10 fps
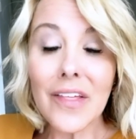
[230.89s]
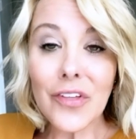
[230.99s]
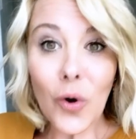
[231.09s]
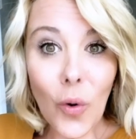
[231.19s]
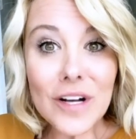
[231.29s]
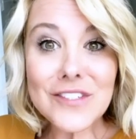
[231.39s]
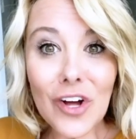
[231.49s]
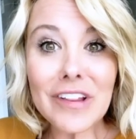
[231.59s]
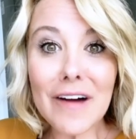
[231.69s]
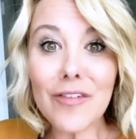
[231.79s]
the
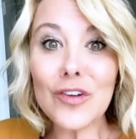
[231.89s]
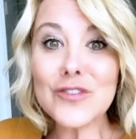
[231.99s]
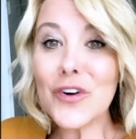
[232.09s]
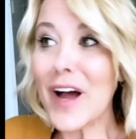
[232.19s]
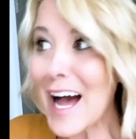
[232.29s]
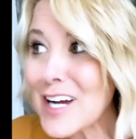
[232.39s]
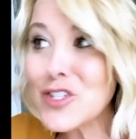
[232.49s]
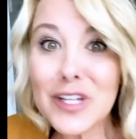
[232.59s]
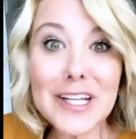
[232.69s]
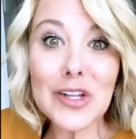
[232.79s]
cortisol levels are
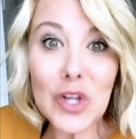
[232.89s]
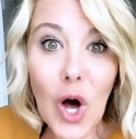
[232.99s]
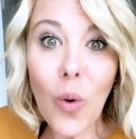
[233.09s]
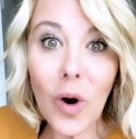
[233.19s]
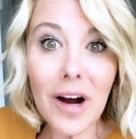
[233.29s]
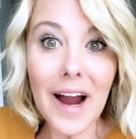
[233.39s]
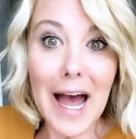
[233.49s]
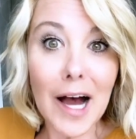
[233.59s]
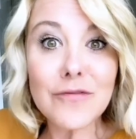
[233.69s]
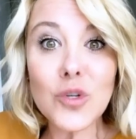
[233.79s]
actually lower
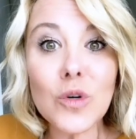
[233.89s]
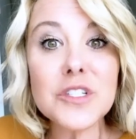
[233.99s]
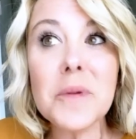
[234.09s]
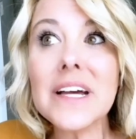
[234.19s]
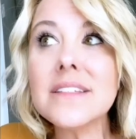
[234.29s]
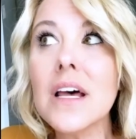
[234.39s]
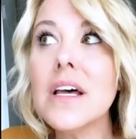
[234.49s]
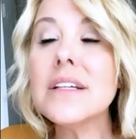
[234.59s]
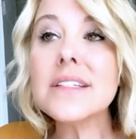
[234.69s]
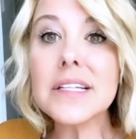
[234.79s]
afterwards because
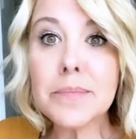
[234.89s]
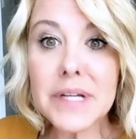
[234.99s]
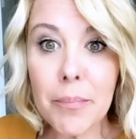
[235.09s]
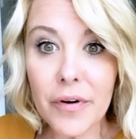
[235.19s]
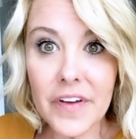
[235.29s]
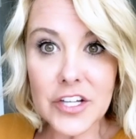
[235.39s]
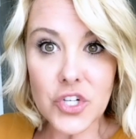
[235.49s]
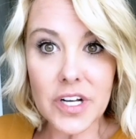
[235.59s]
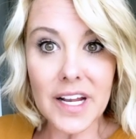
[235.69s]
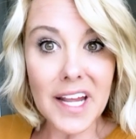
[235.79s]
sleep
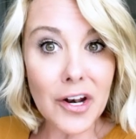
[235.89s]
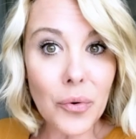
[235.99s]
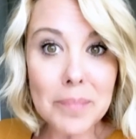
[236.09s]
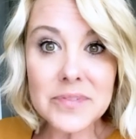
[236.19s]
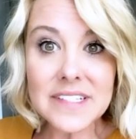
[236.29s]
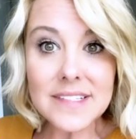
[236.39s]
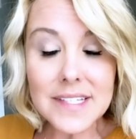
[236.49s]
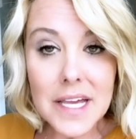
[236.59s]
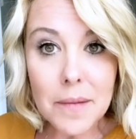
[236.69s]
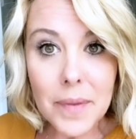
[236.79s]
deprivation and interrupted
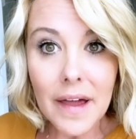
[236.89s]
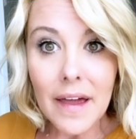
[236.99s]
sleep